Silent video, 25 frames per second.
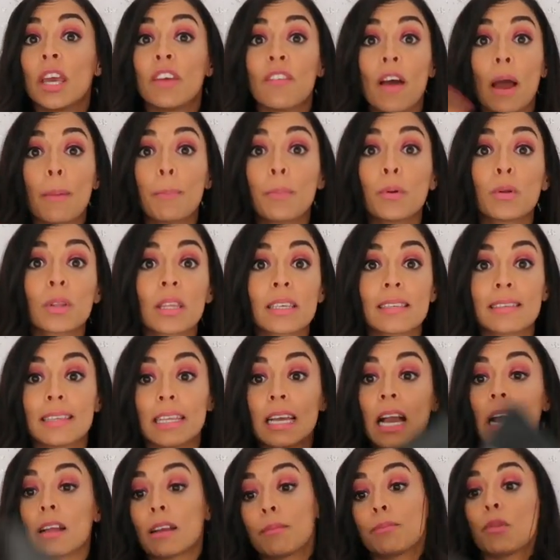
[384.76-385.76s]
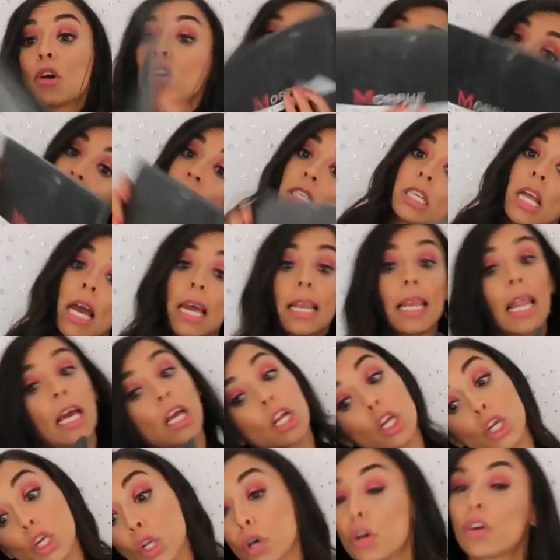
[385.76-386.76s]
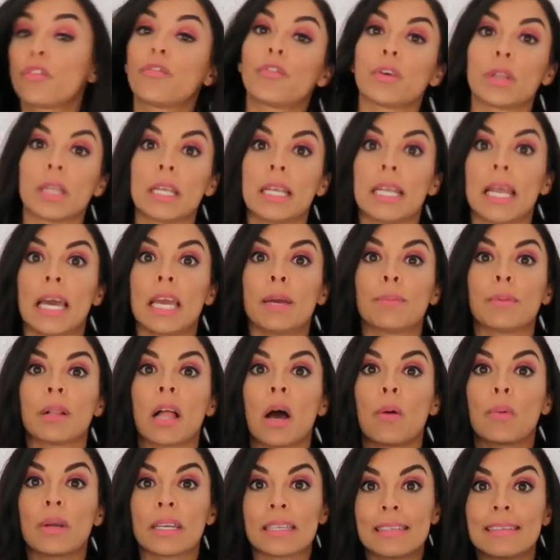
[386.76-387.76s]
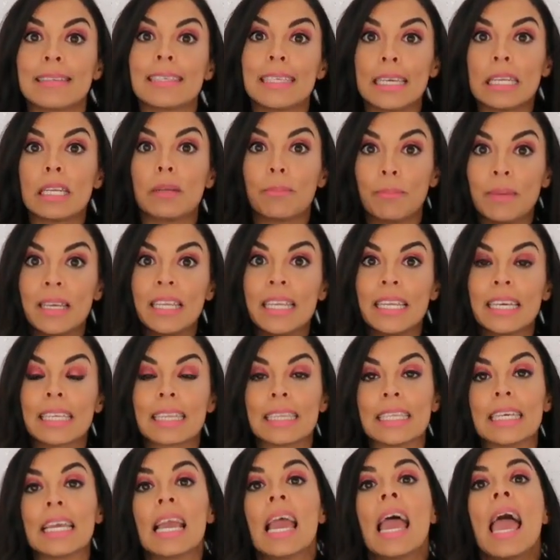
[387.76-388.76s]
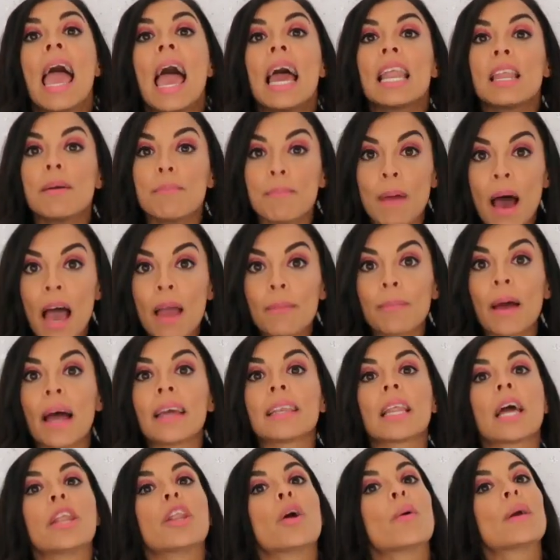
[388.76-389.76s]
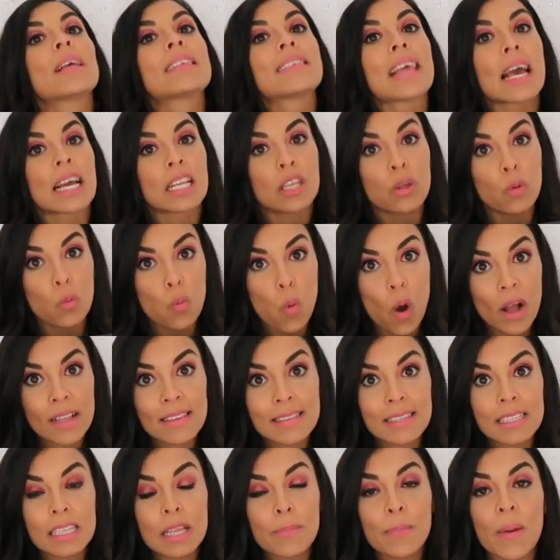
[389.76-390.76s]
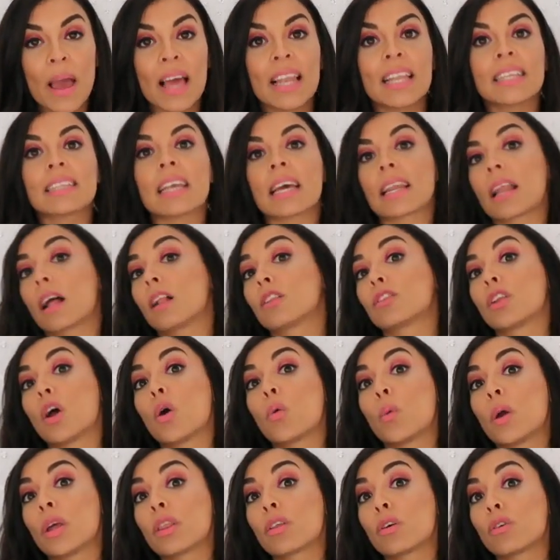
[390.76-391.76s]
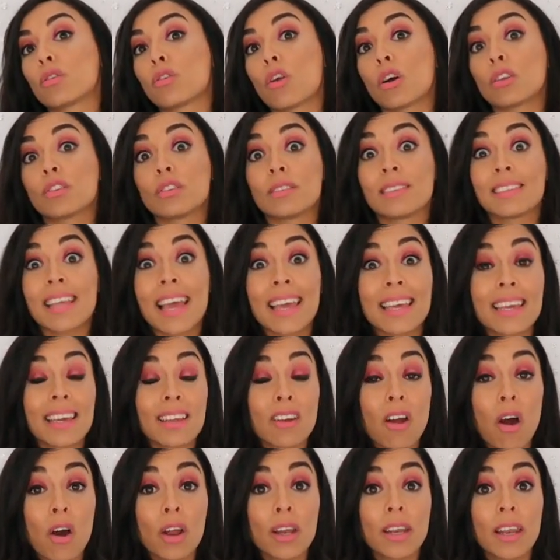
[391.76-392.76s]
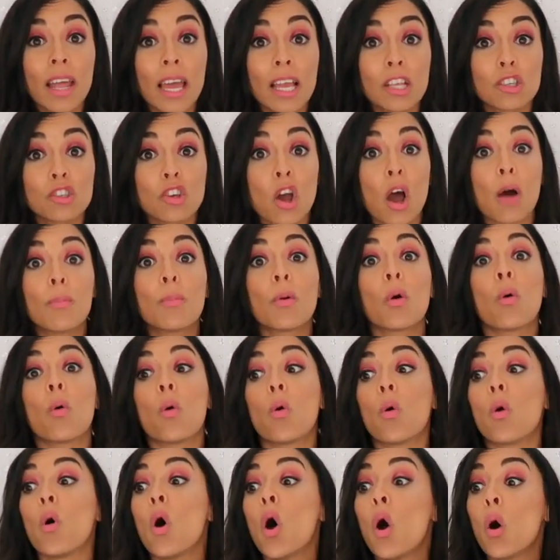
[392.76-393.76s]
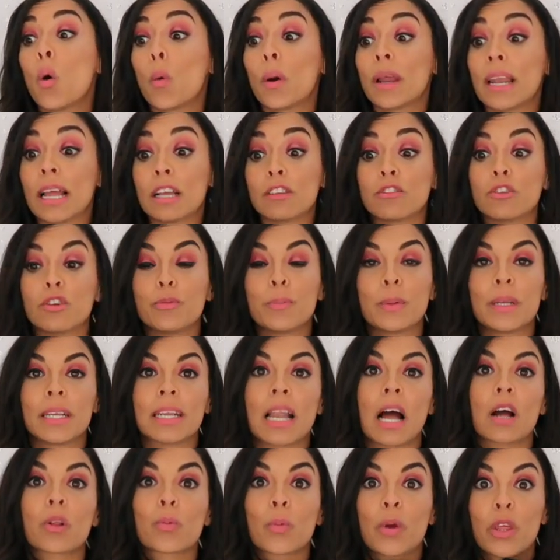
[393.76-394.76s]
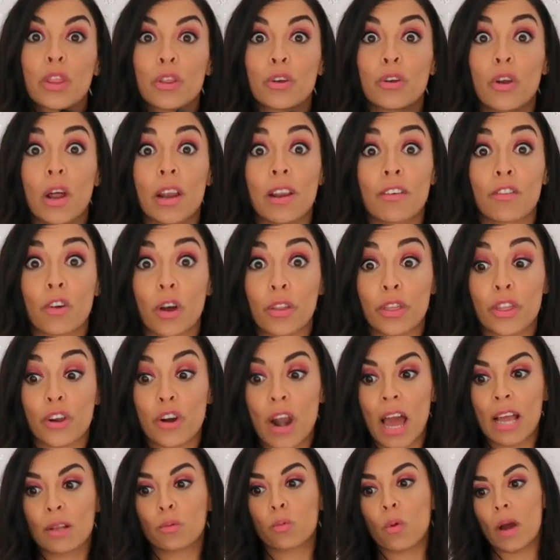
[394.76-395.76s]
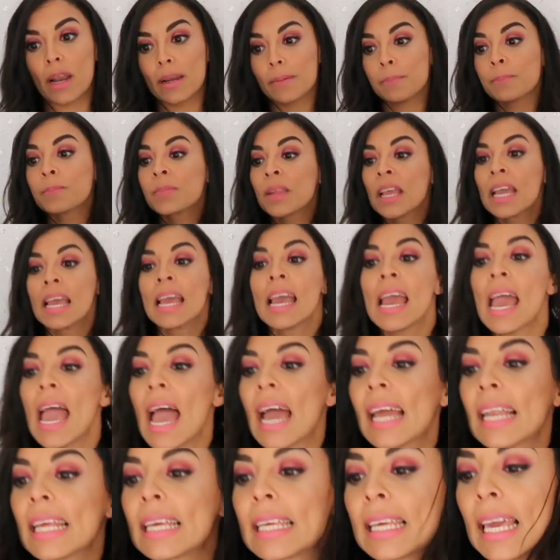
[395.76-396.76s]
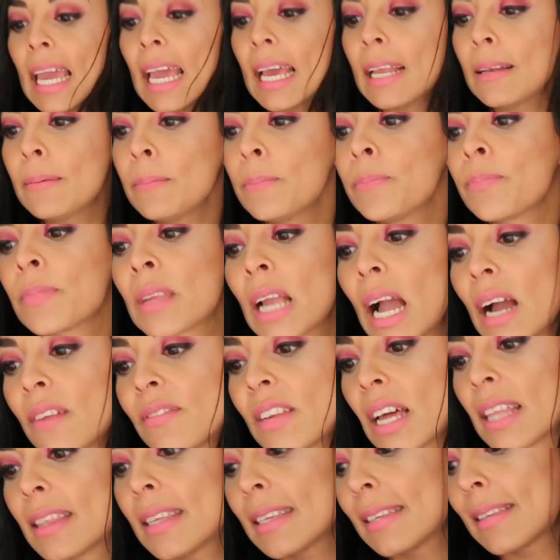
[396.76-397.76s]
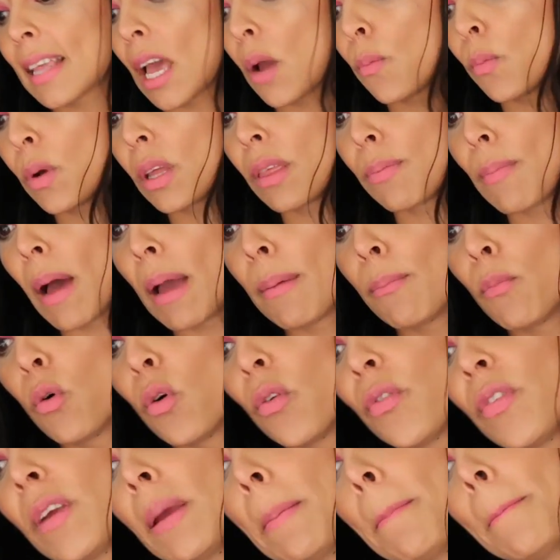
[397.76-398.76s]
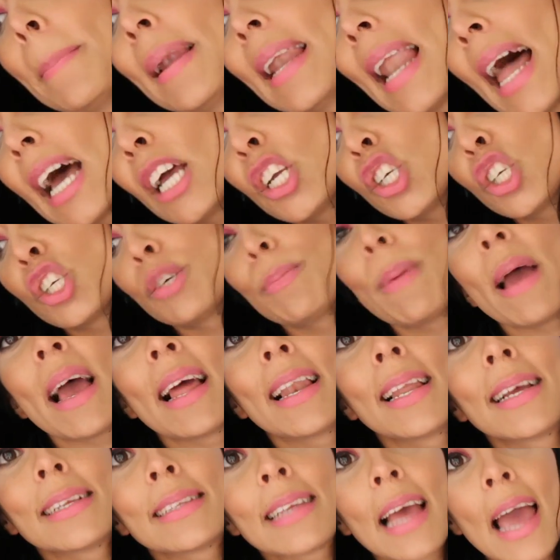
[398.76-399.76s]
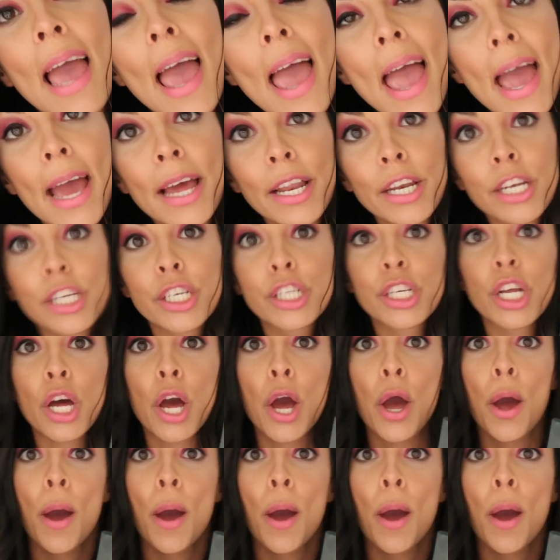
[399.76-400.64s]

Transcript: if I pull this thing out, I'm not going to try and like look for the label. I want to see it immediately, and in my mind I know exactly what's in the palette, and I'll know whether or not to take it on a job, or when I do pull it out, whether or not I've got the right one. And again, I've done the same with my Morphe blush palette and